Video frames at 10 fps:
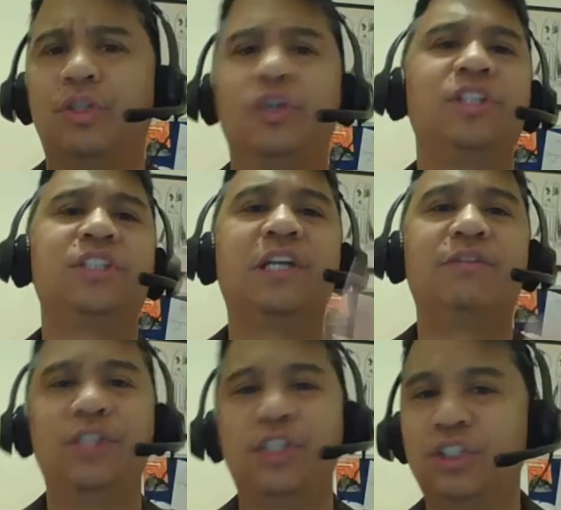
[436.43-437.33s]

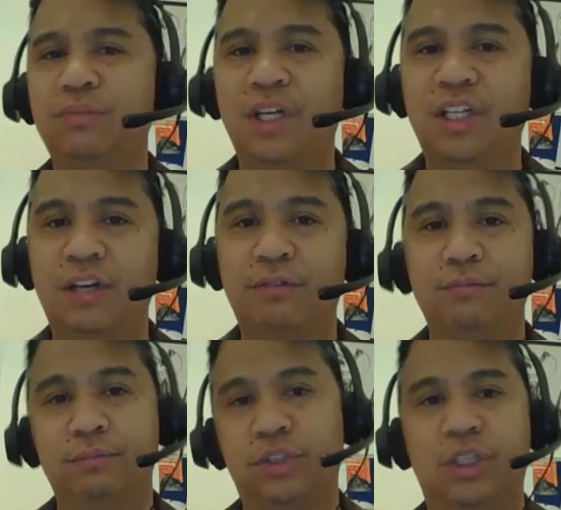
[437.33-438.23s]
37 years of my life.
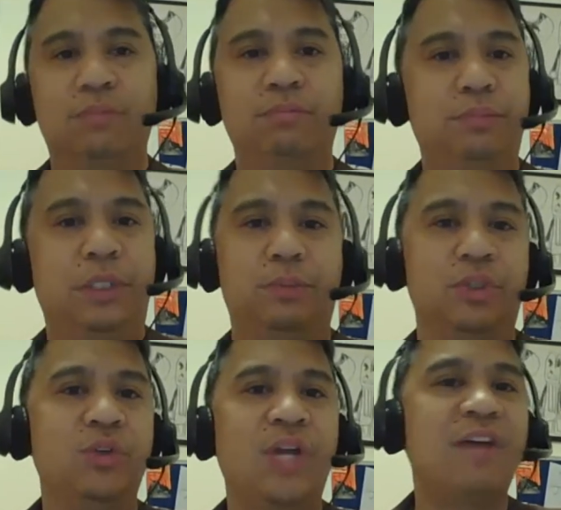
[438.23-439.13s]
Some
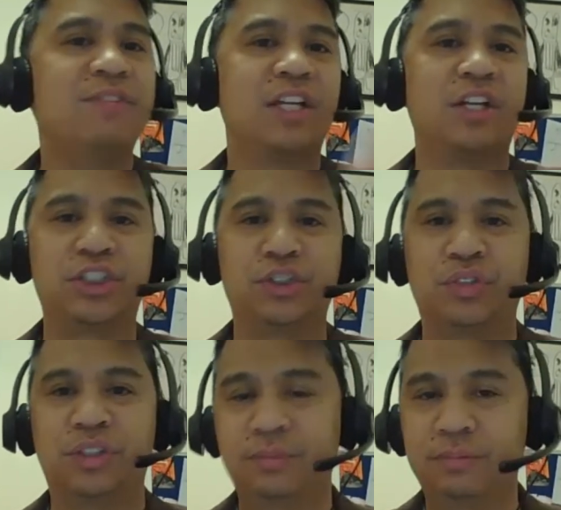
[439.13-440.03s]
people don't have that
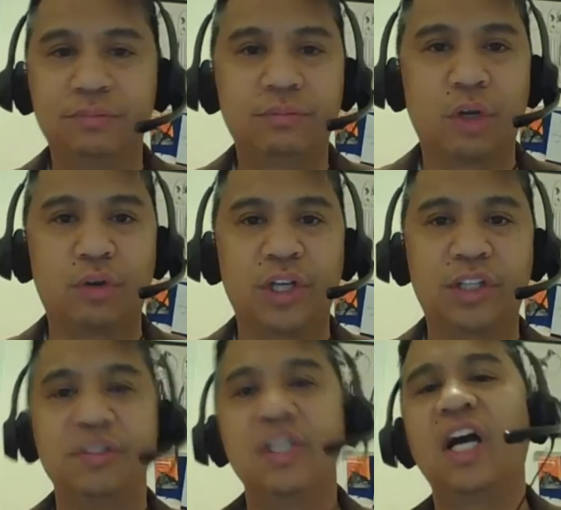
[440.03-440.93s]
luxury. All
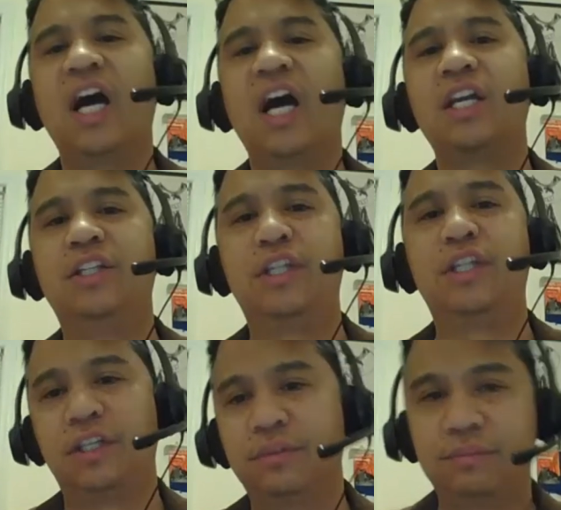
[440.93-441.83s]
right? I
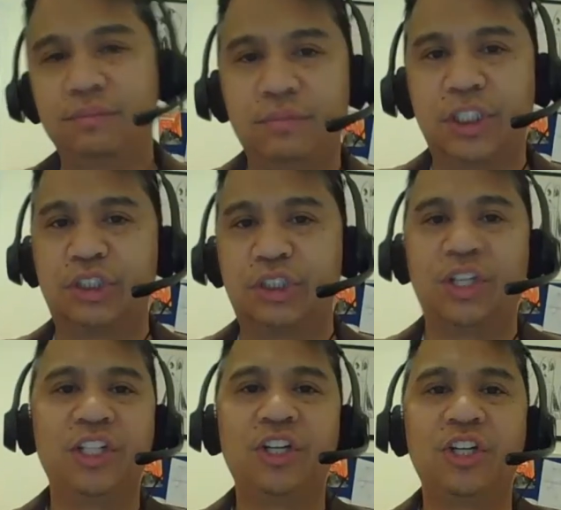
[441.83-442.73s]
did. Is there
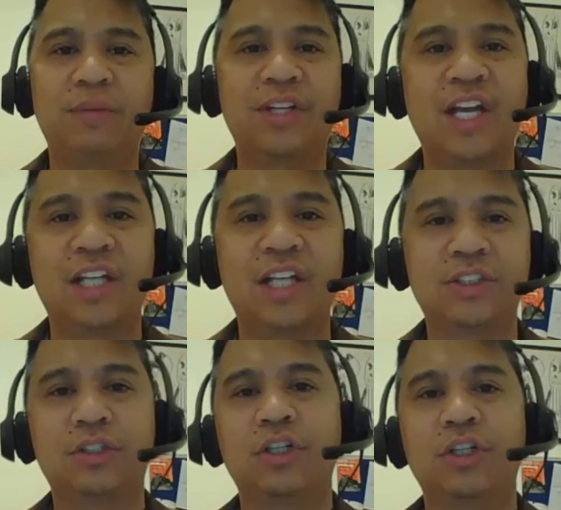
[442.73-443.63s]
anything good about
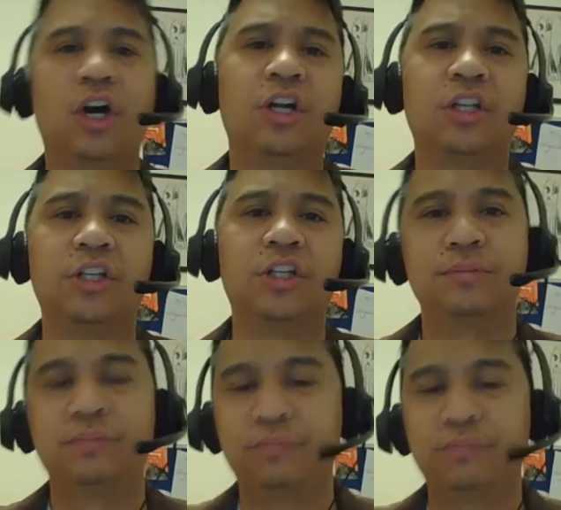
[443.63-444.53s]
cancer? Hardly.
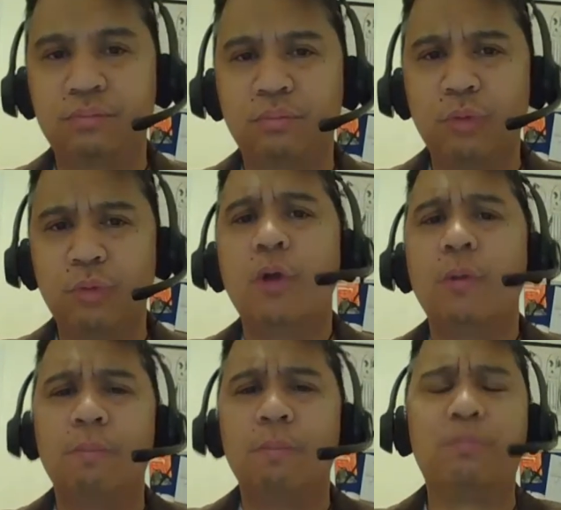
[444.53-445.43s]

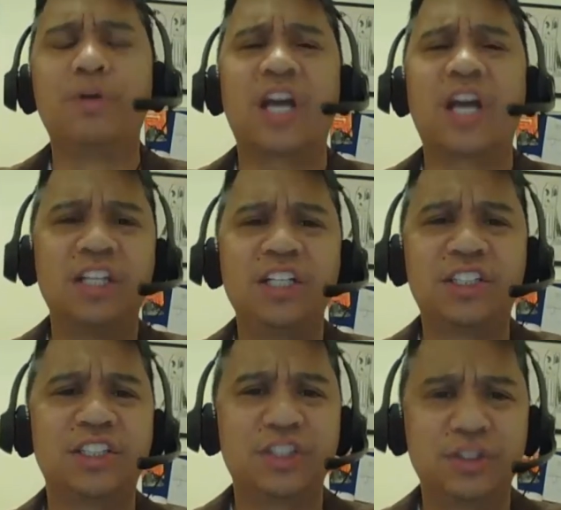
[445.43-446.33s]
But at
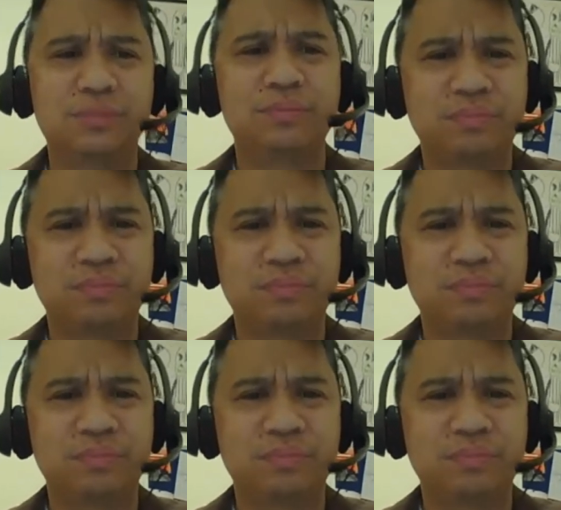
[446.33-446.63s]
least